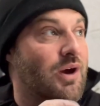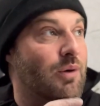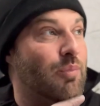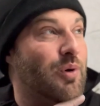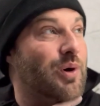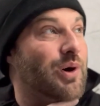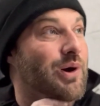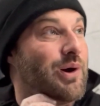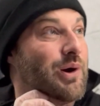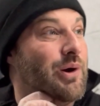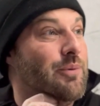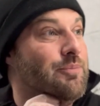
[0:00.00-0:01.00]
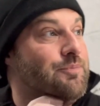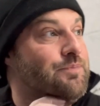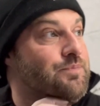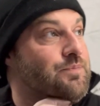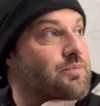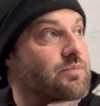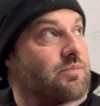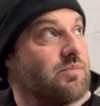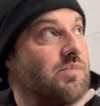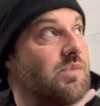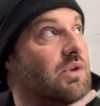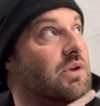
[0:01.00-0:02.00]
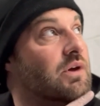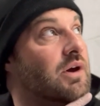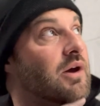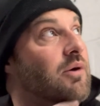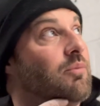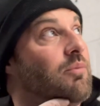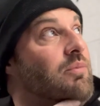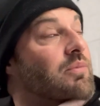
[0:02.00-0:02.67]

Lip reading: I bought I'll